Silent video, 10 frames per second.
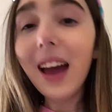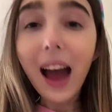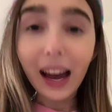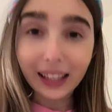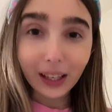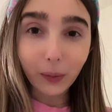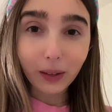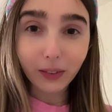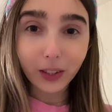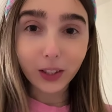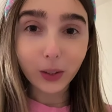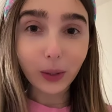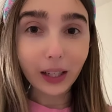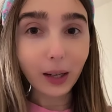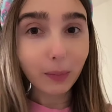I can't wait for this new
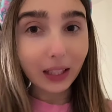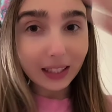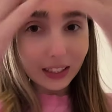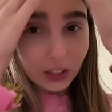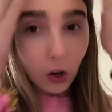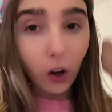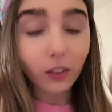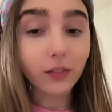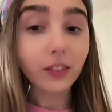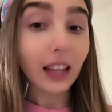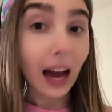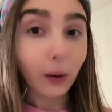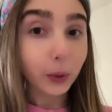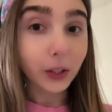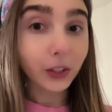era because it's all
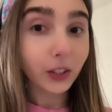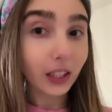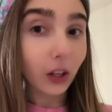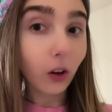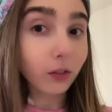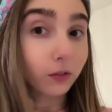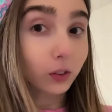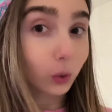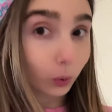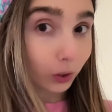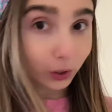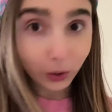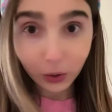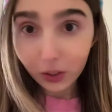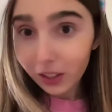flowers and all
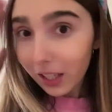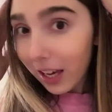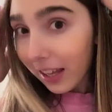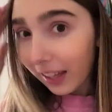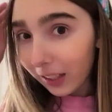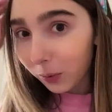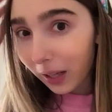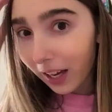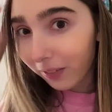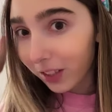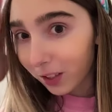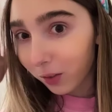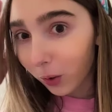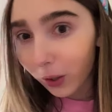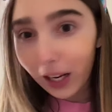florals. That's why I have this
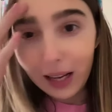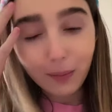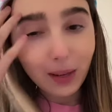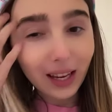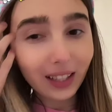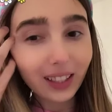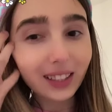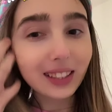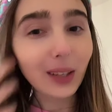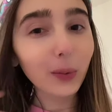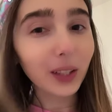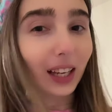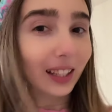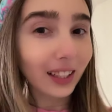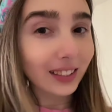floral headband, because like we're
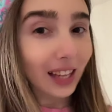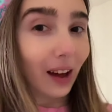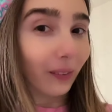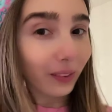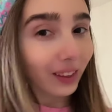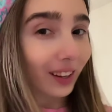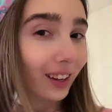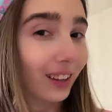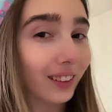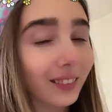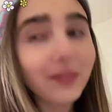getting into healthy and